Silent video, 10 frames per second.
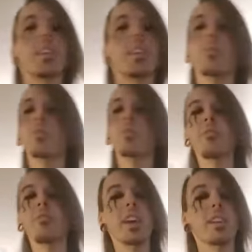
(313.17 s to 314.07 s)
that was a
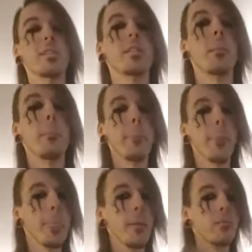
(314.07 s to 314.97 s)
phase.
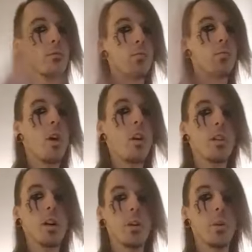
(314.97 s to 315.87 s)
Wrong,
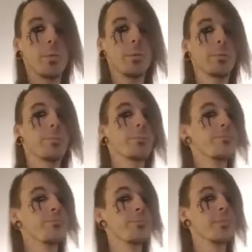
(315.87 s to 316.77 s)
though.
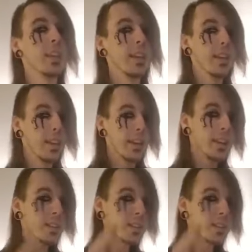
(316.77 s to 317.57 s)
It's a